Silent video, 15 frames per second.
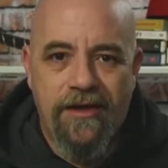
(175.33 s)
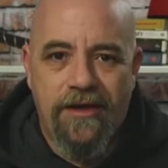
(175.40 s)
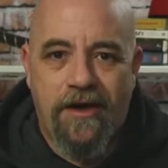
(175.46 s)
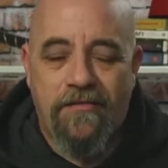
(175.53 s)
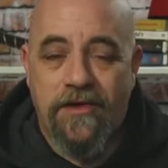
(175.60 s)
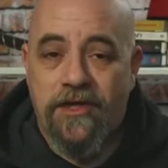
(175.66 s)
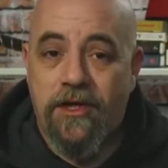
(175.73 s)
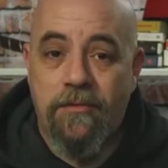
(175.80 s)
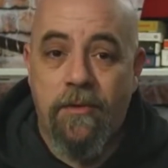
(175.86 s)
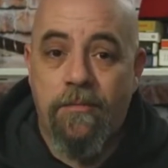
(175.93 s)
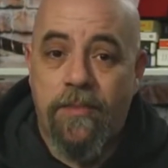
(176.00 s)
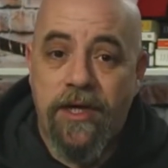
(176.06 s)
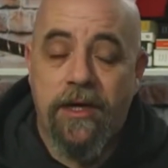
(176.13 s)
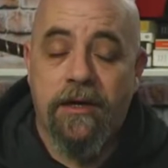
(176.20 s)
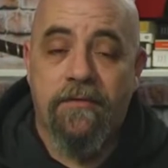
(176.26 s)
of a human
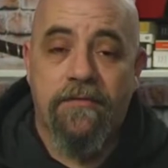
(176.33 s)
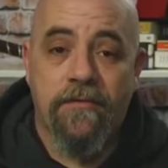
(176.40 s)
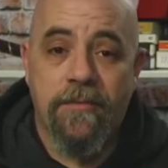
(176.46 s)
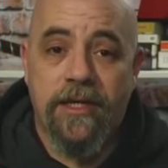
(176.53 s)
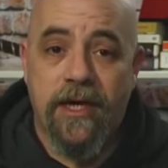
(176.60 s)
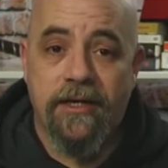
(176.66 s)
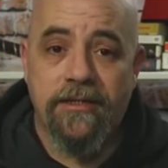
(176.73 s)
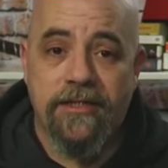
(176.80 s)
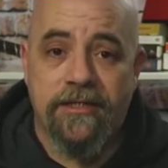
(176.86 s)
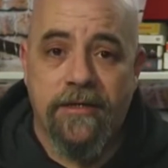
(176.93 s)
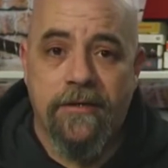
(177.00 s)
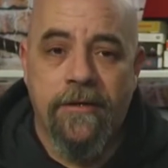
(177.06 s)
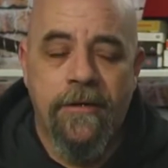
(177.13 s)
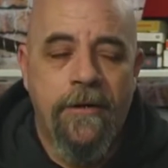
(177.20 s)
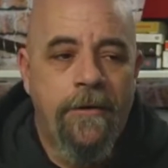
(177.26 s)
being from cancer.